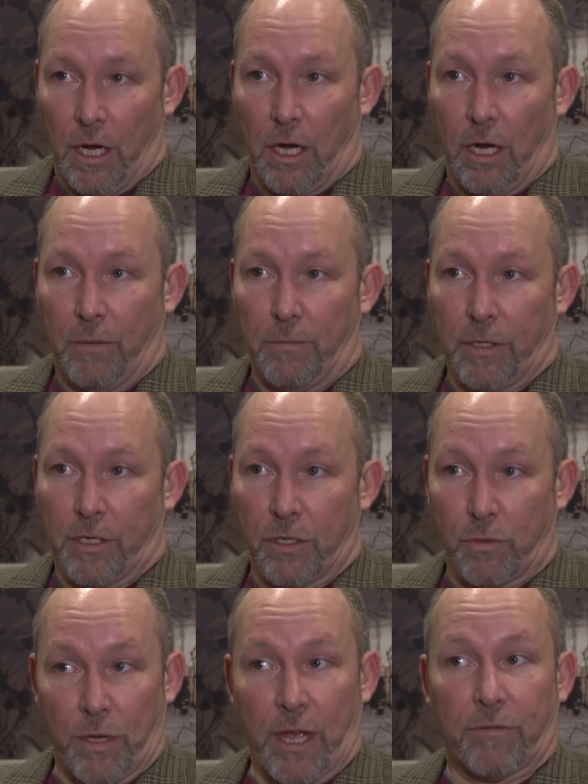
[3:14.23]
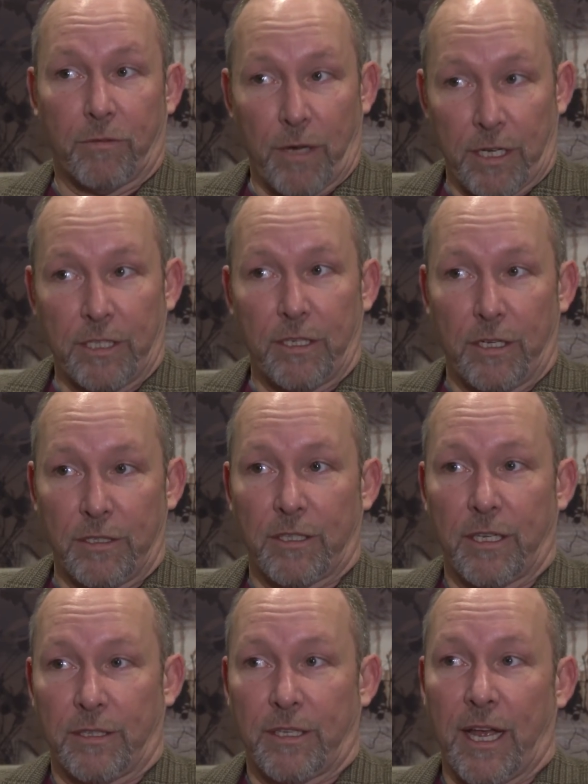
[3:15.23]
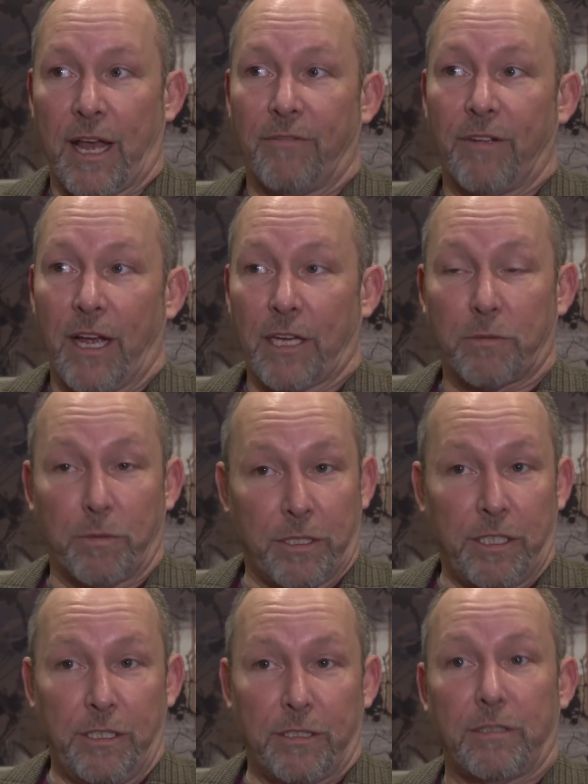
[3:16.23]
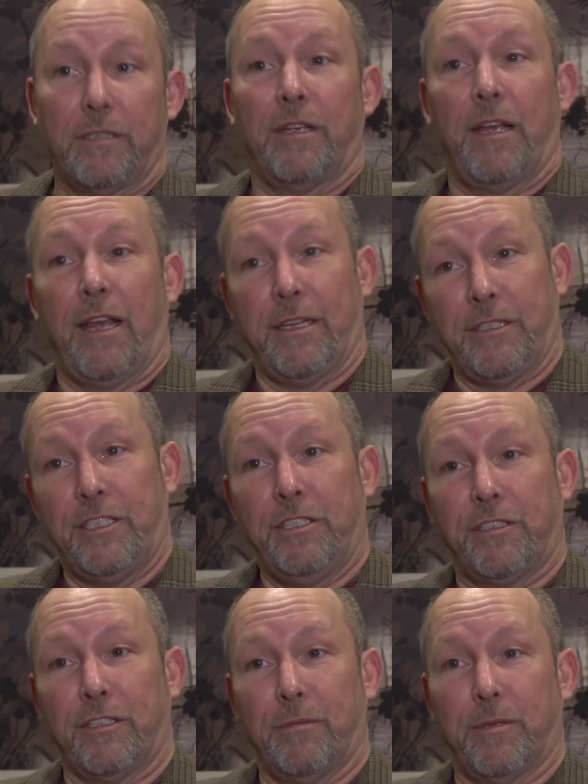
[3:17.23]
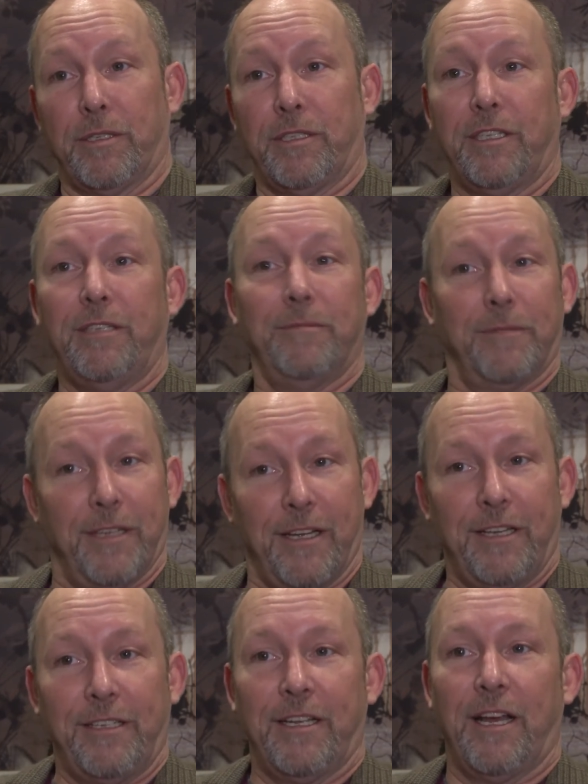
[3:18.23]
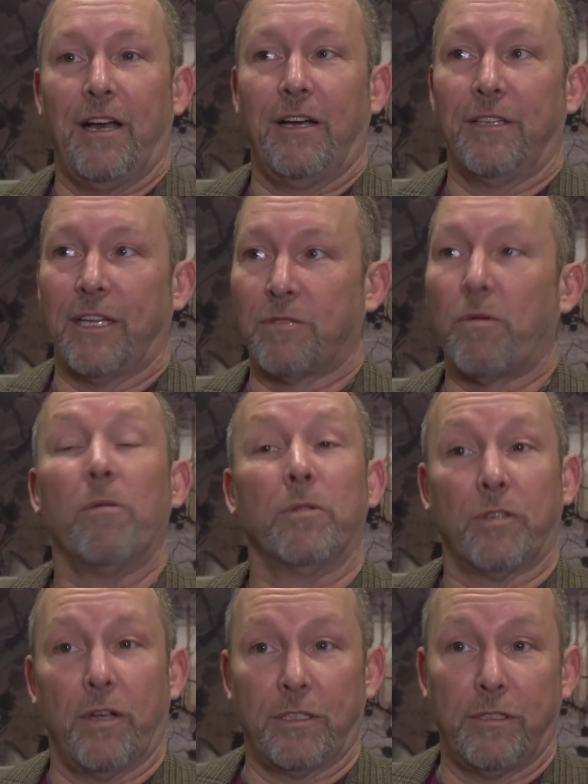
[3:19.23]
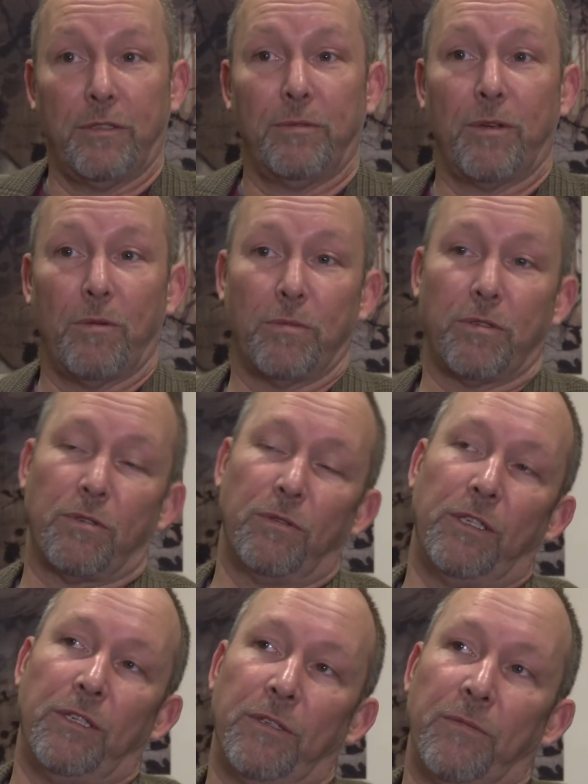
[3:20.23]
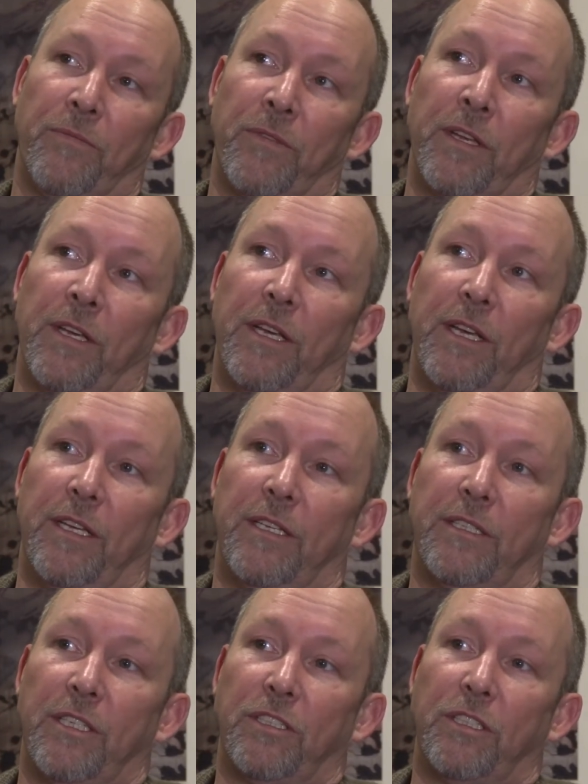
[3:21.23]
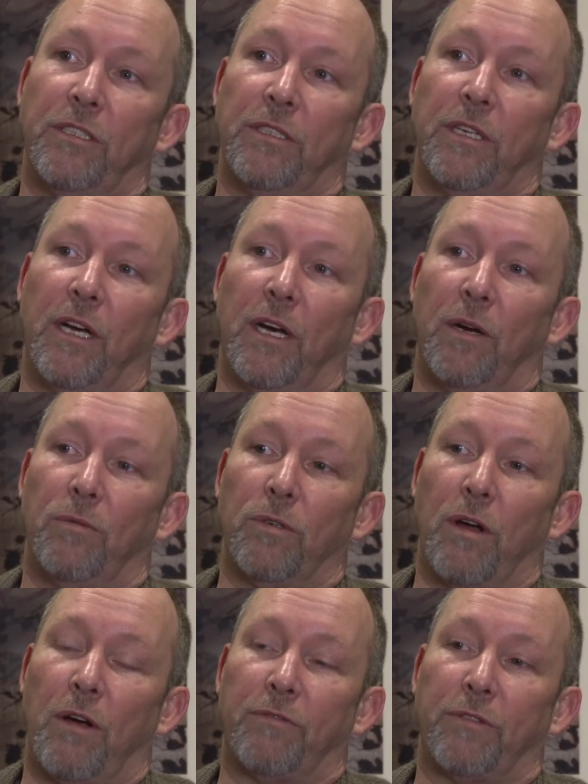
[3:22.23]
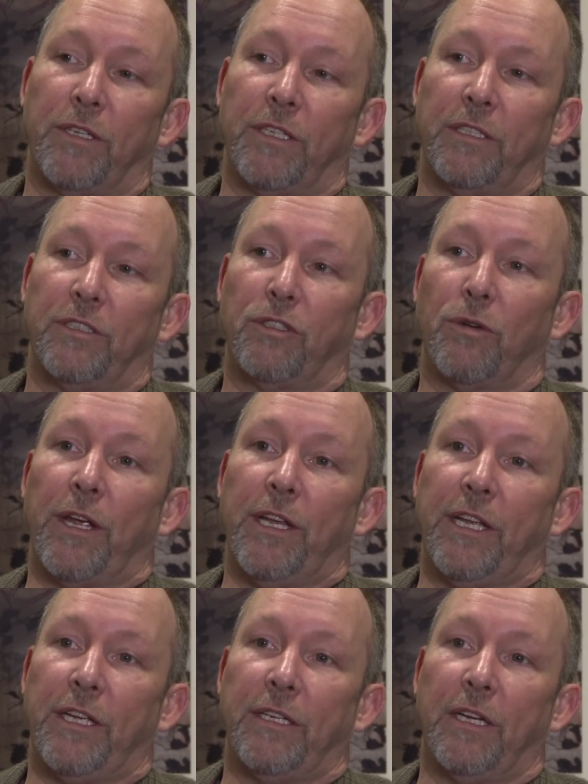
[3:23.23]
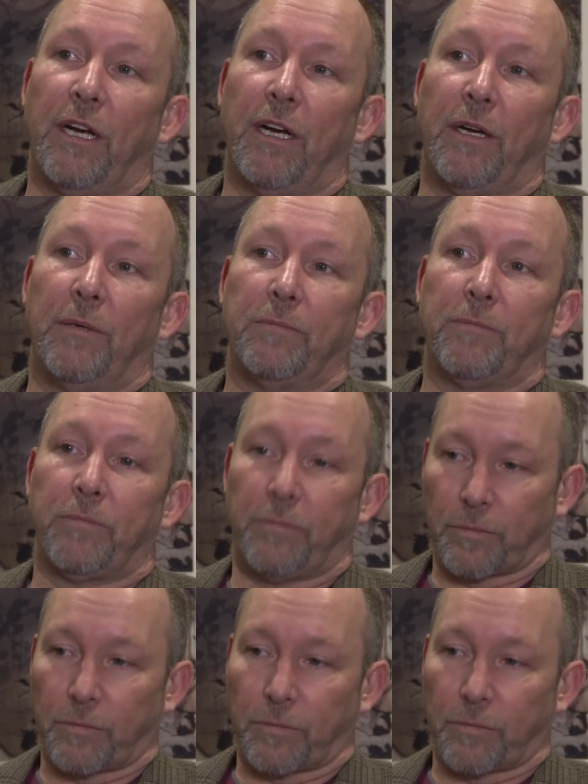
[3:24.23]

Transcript: Uh, because we have to recognize that they have expertise and teaching ability, and uh, that's what we're trying to do in Open SUNY. In addition, uh, we're offering training, um,